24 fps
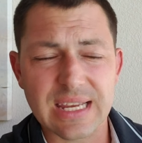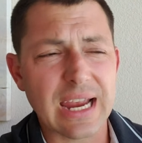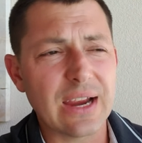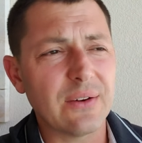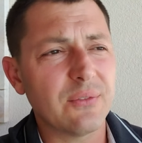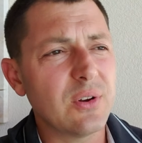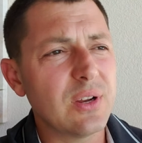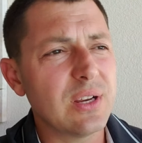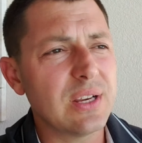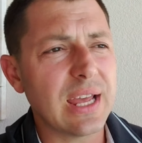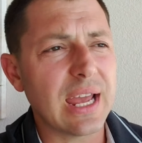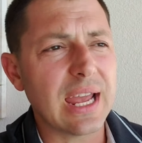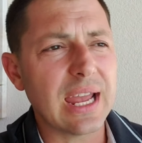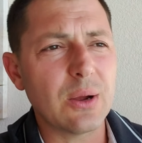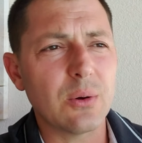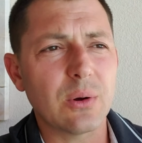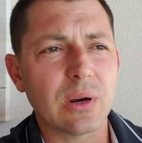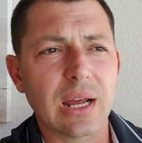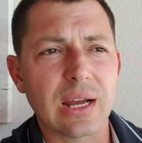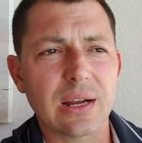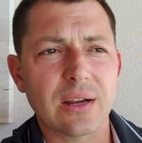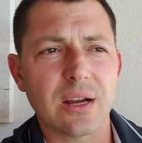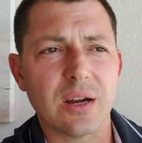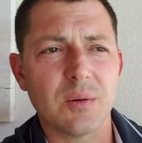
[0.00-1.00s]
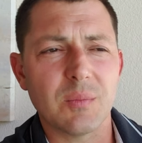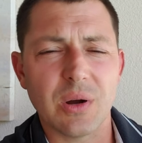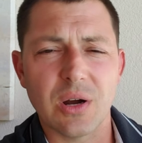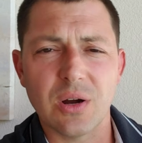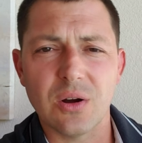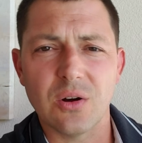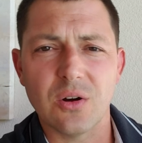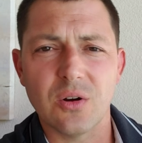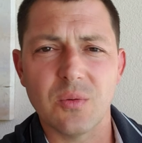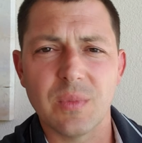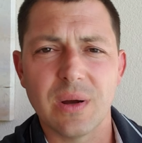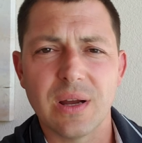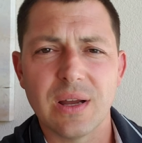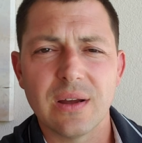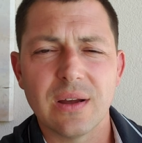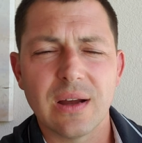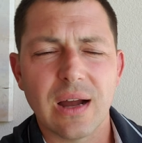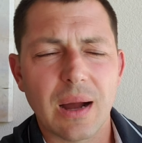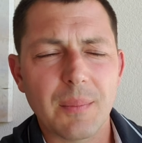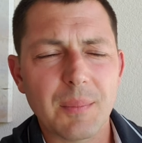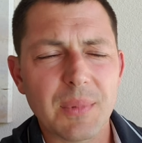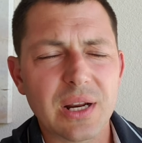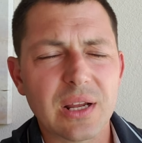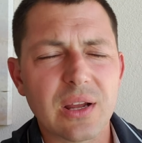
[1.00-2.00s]
Every day when I come home,
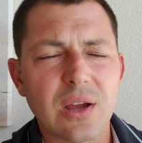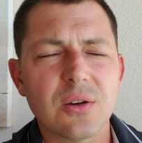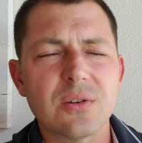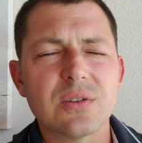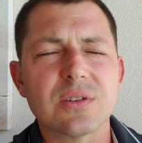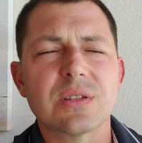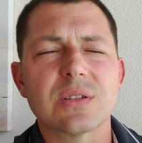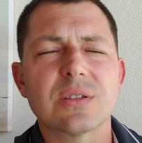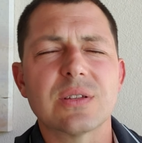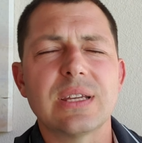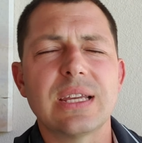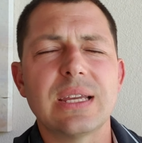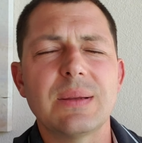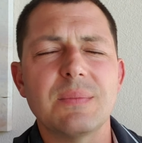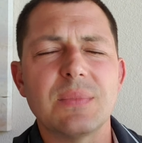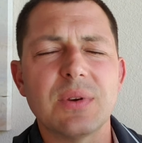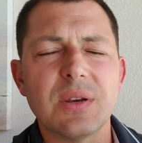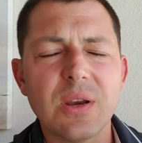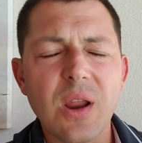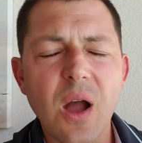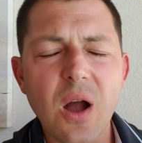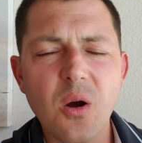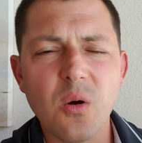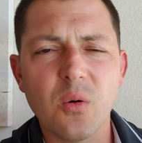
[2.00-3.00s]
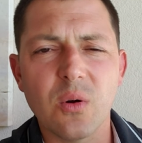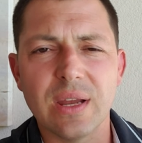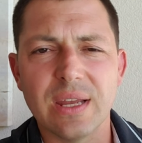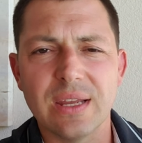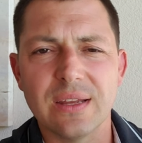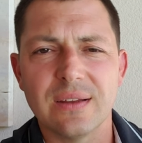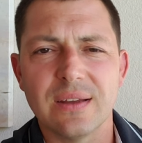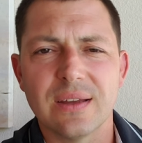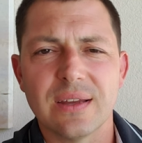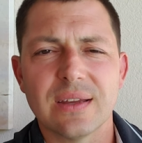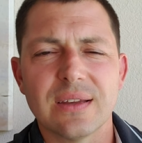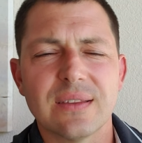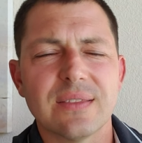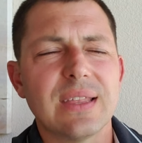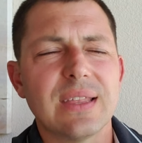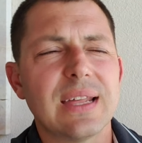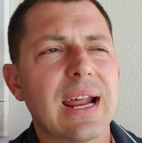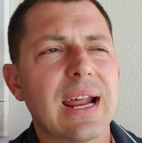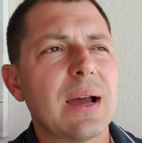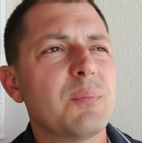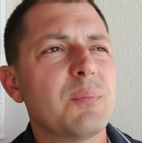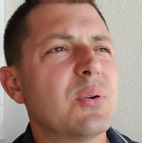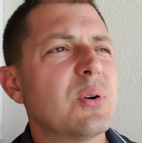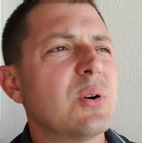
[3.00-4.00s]
I'm going to go to sleep knowing that
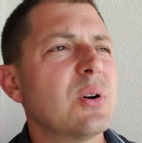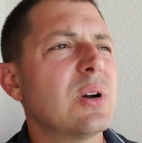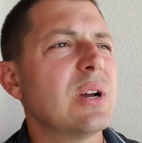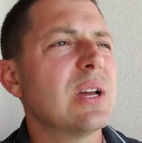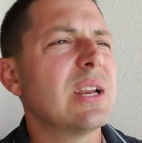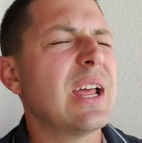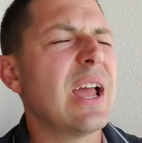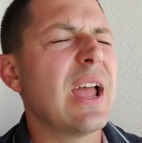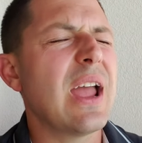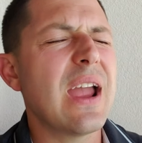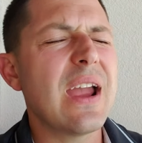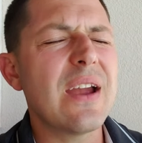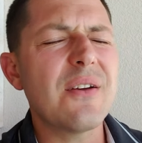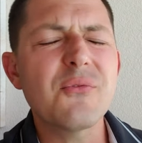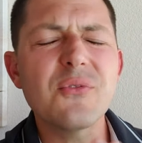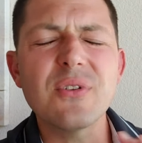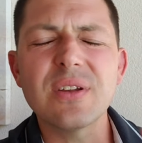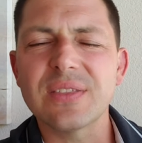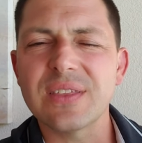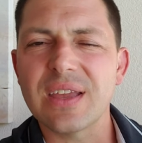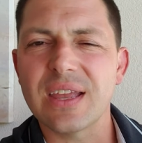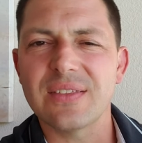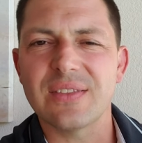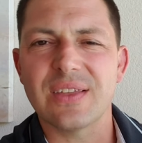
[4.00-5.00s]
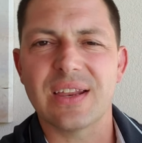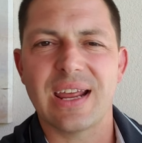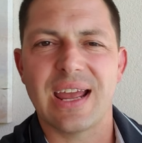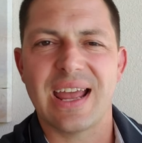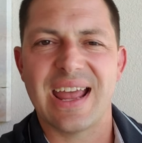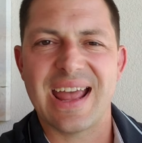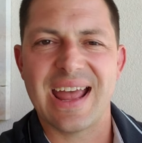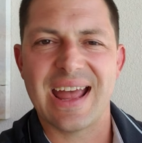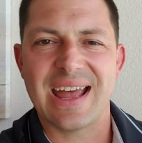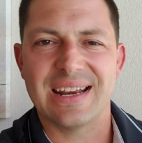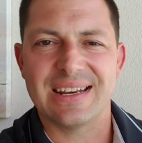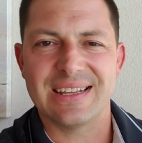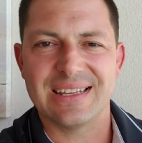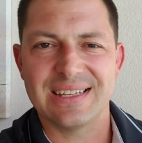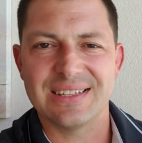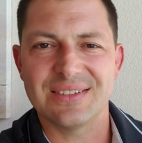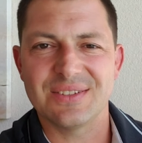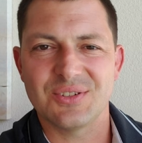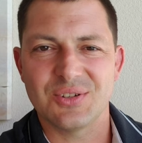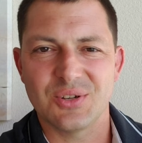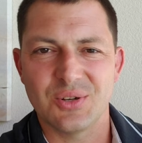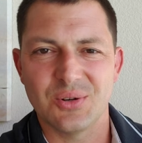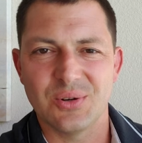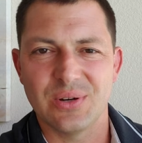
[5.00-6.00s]
I put everything that I had
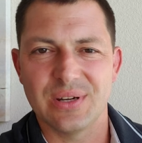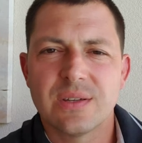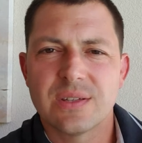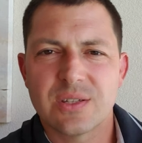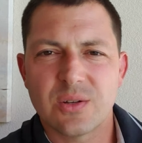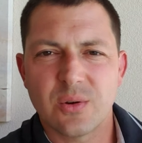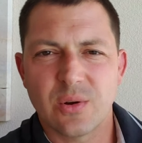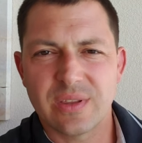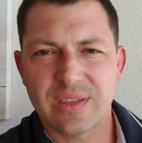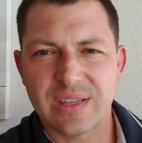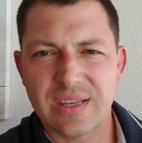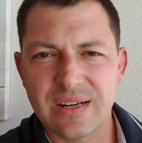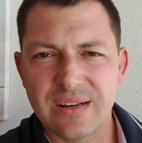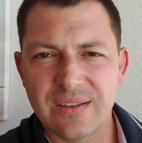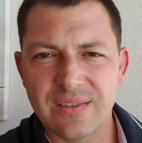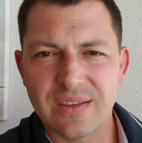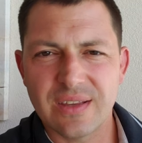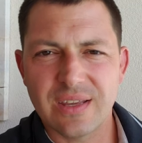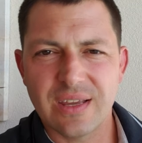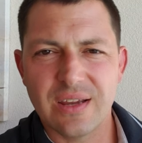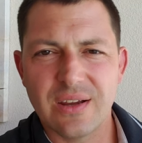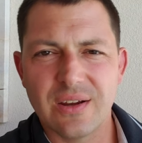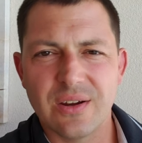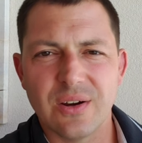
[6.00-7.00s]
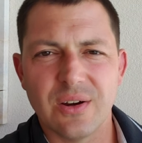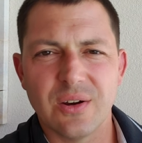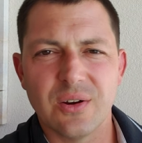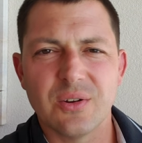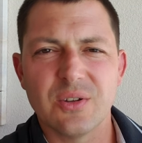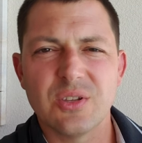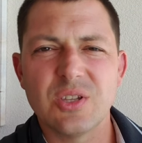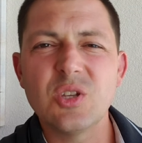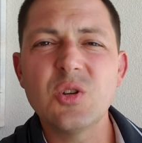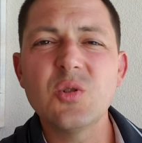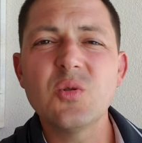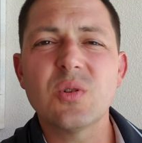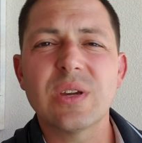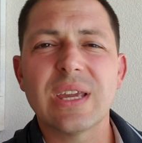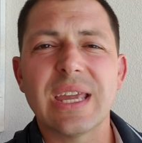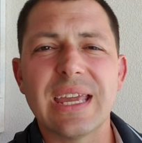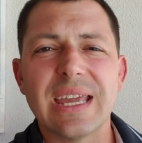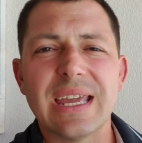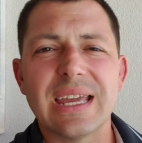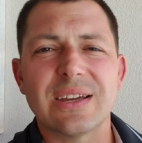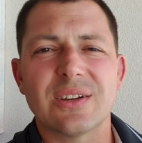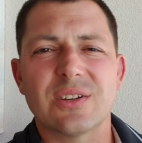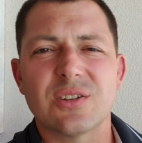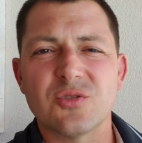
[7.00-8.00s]
into it. So at the end of the year, you
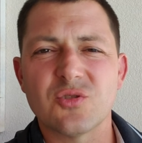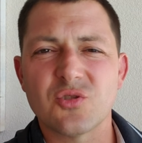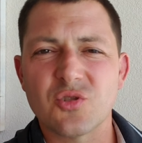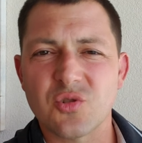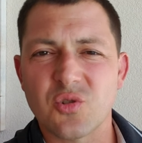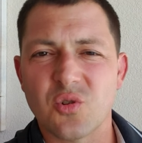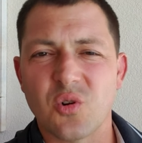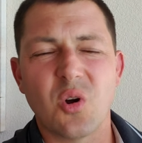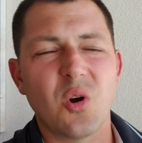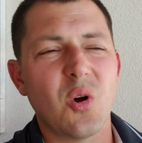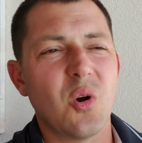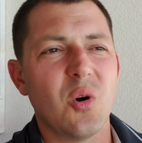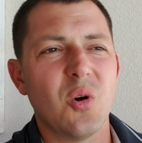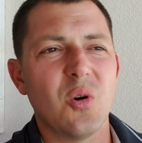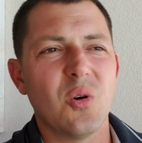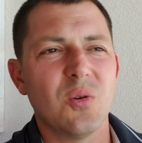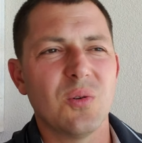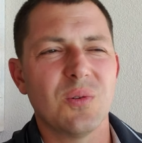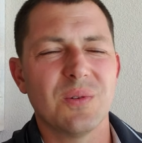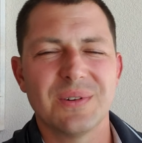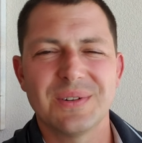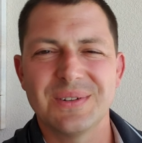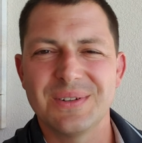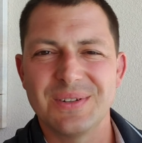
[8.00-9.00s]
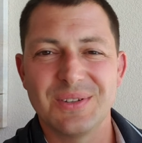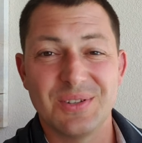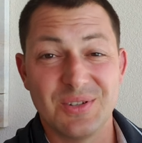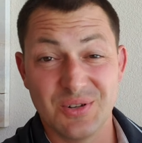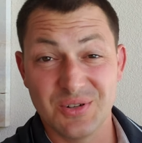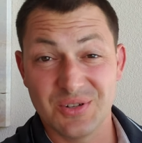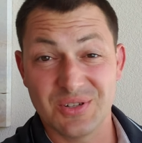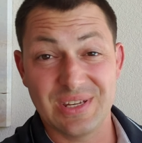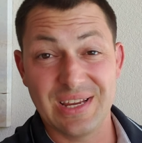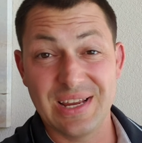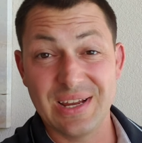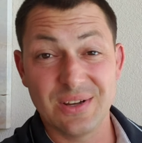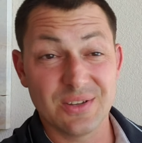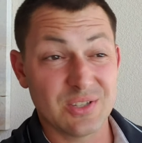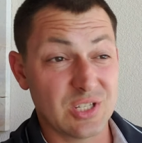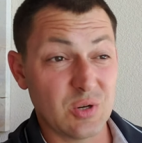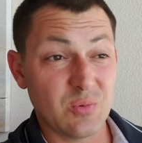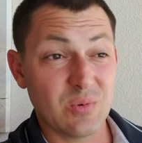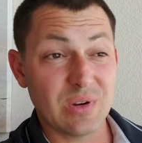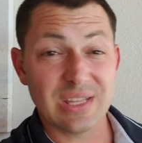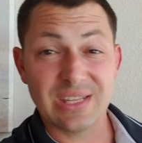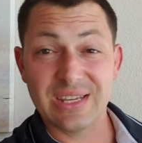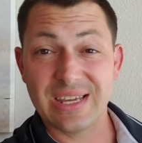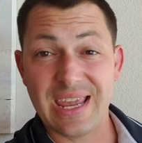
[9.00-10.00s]
can't control your sales. You
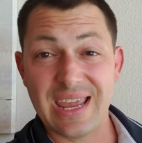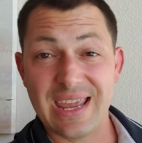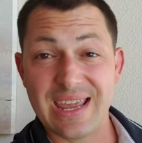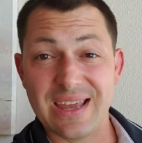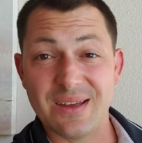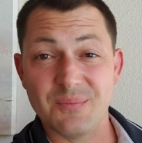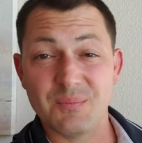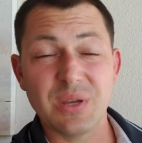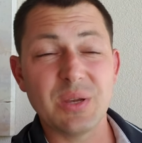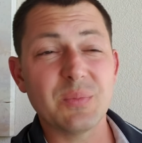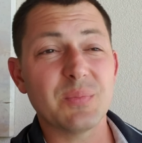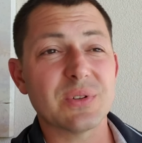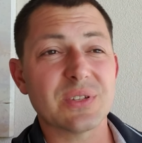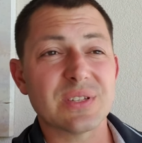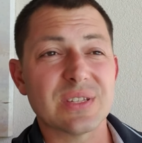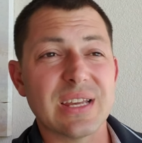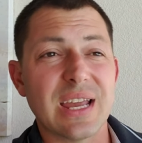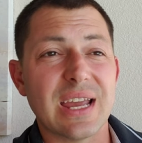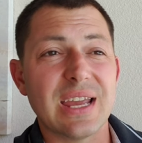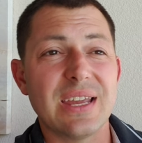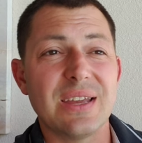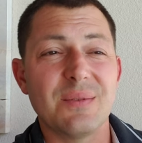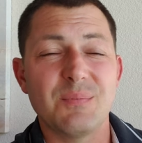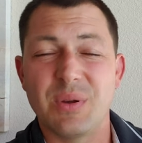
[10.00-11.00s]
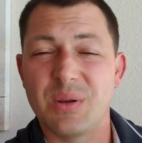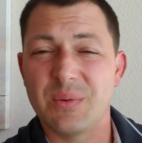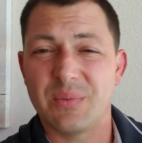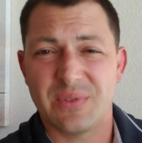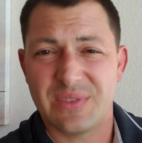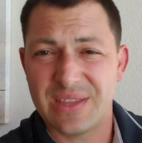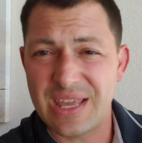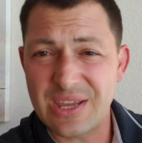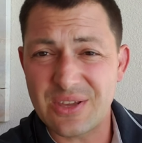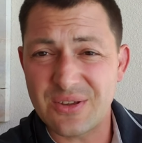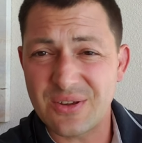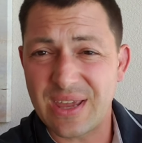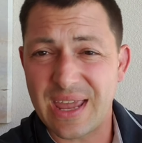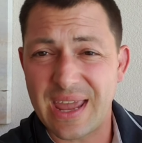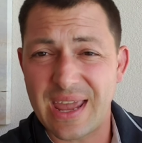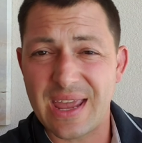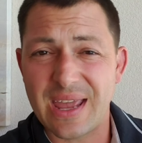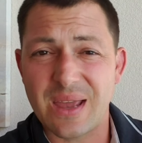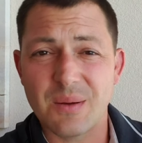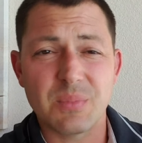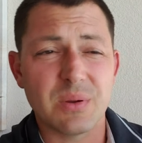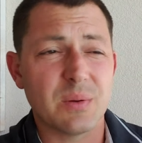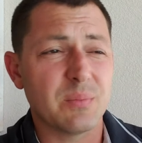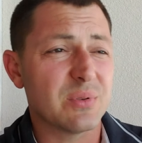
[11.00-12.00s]
really can't. People say, people think you
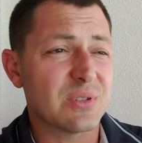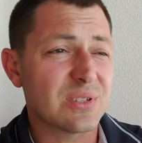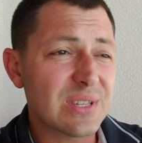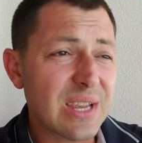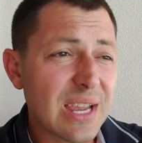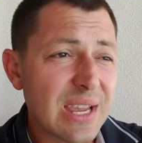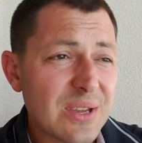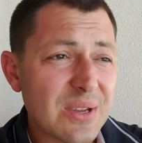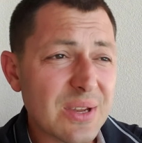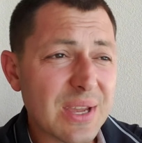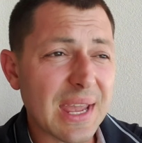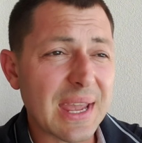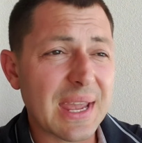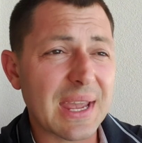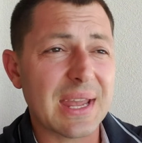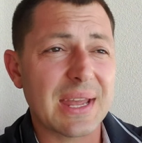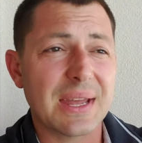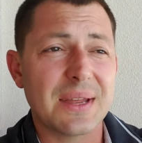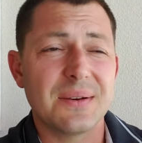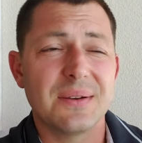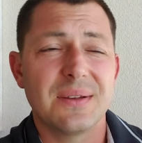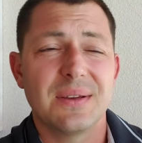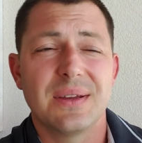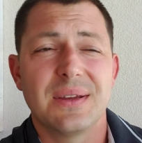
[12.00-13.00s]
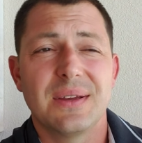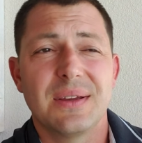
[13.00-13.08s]
can, people say you can.